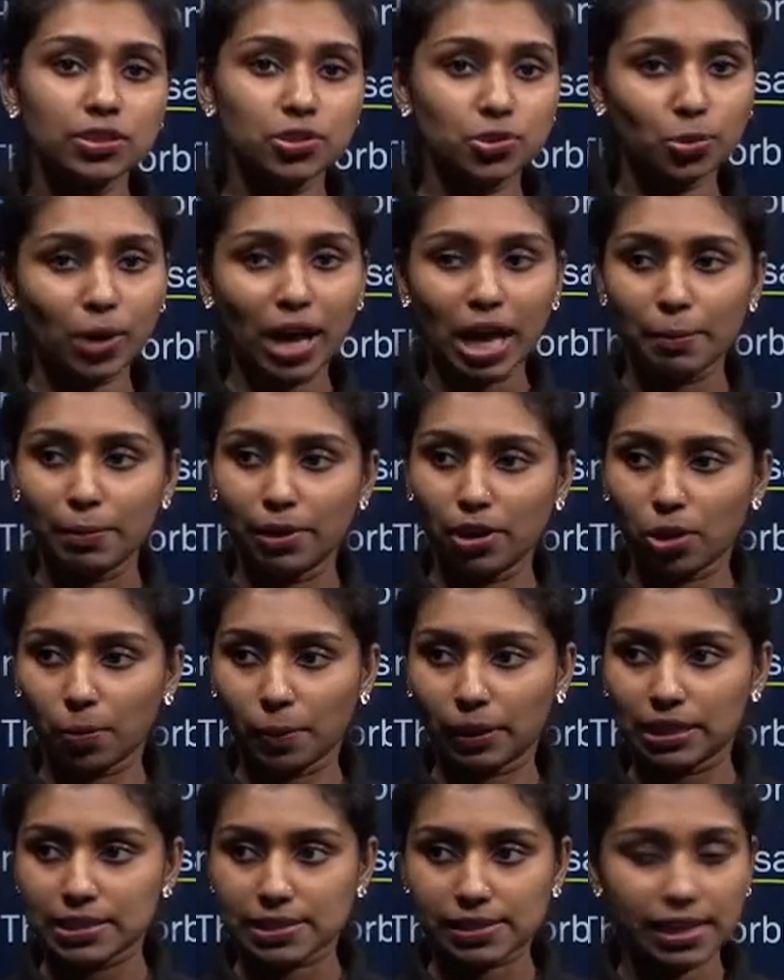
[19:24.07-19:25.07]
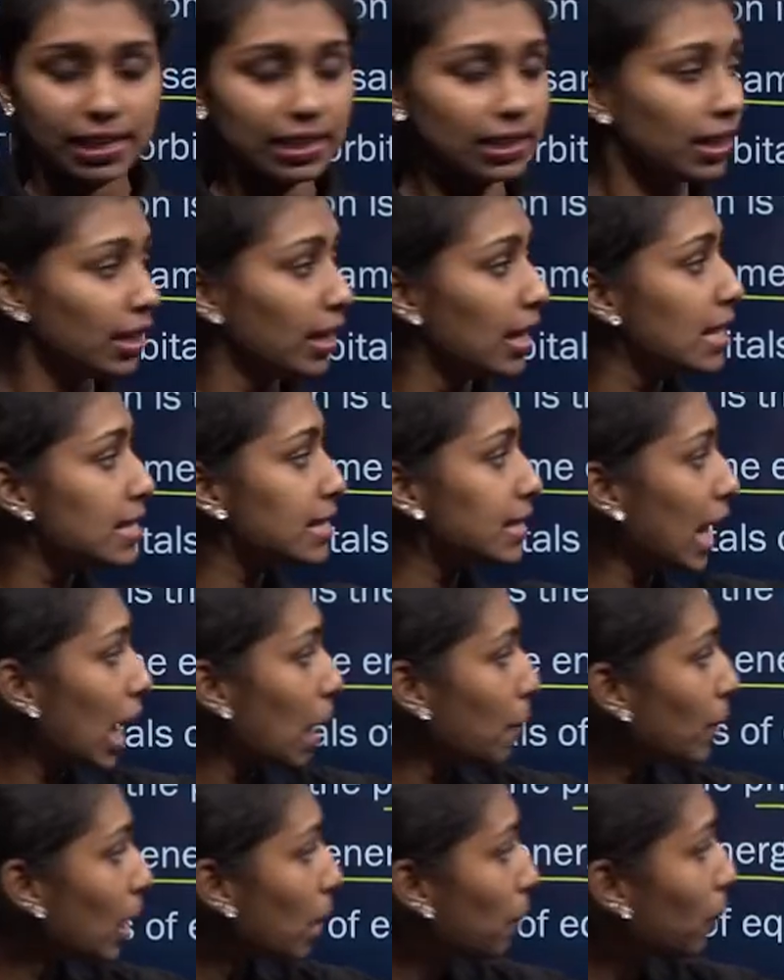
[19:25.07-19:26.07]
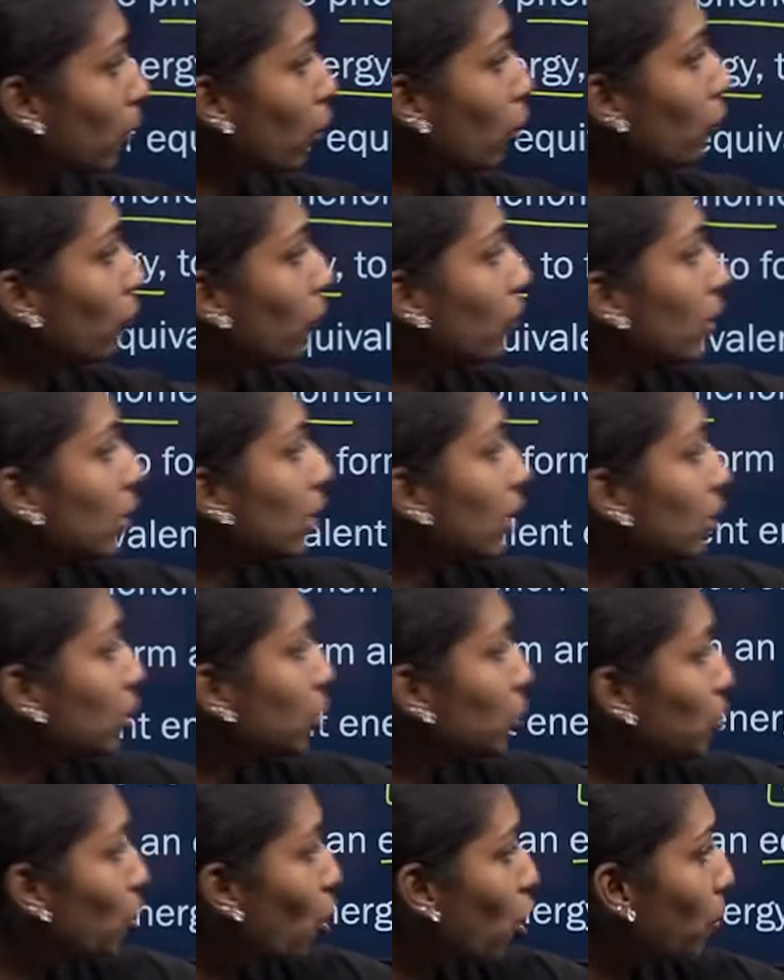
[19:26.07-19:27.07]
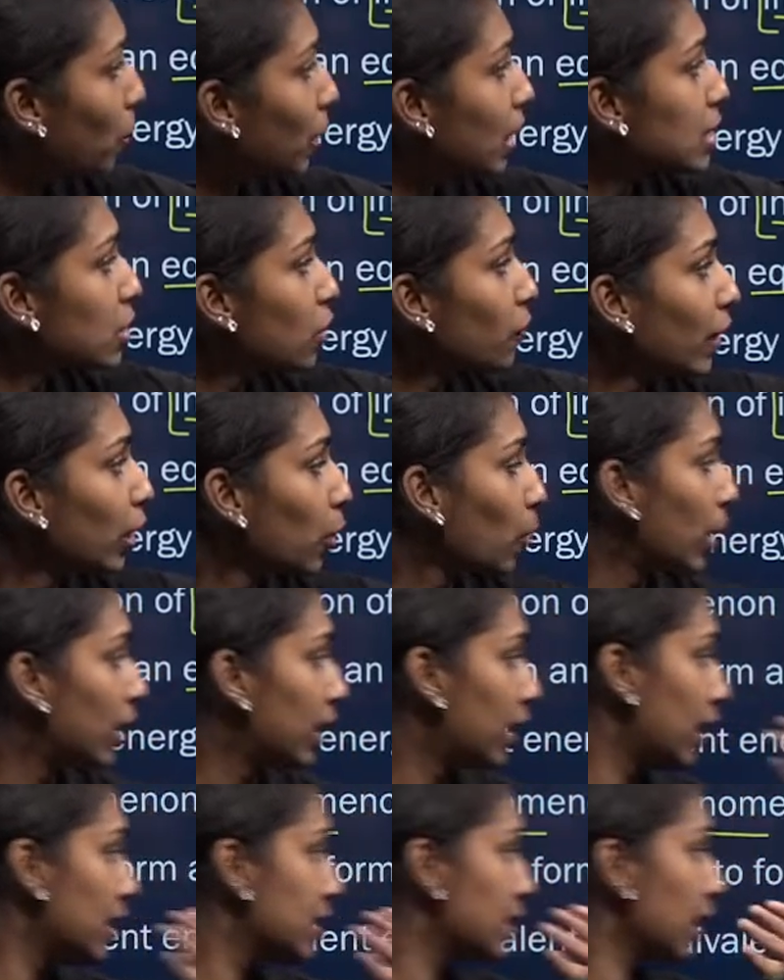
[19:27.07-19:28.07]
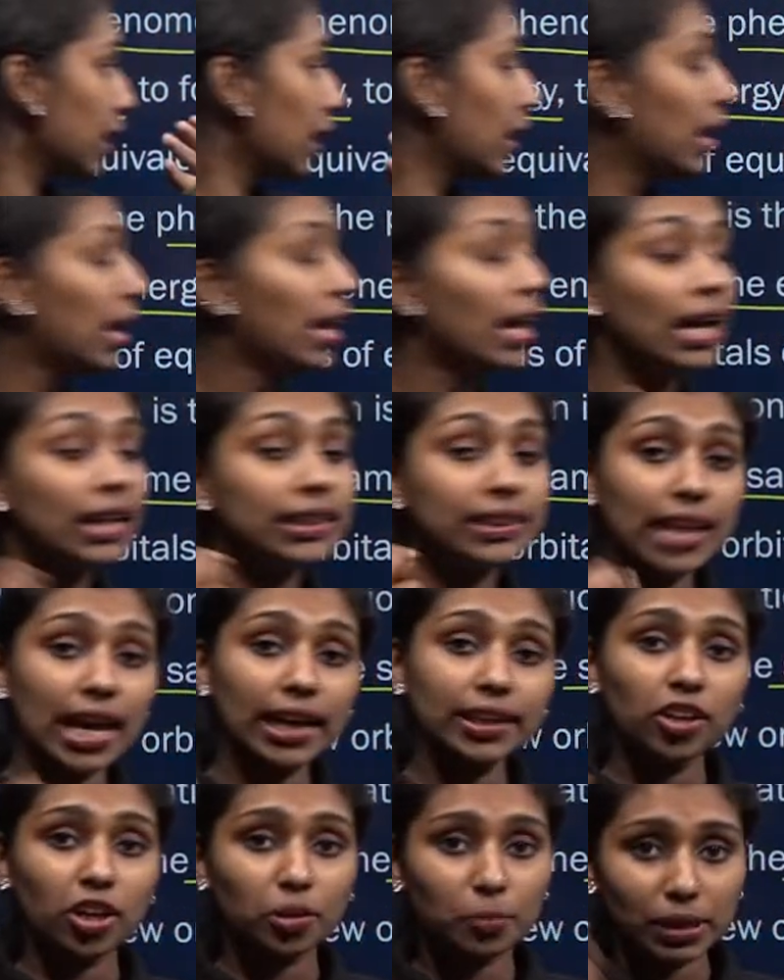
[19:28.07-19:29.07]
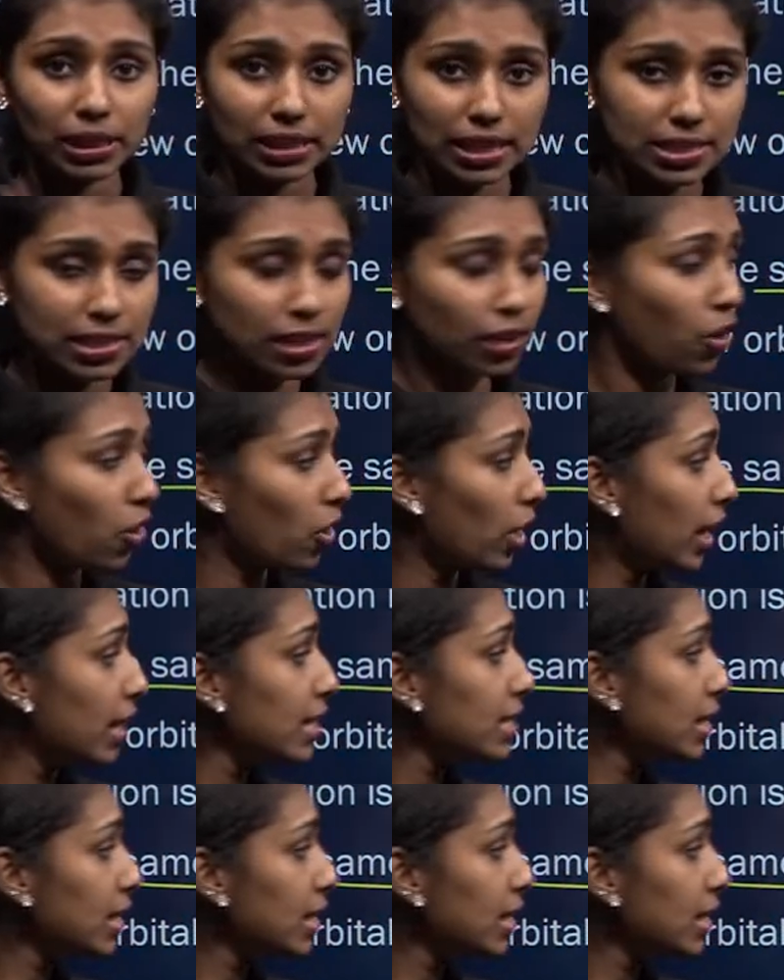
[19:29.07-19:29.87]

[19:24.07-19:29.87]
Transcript: 2 hybrid orbitals, right? Same number of new orbitals of equivalent energy. That orbitals are known as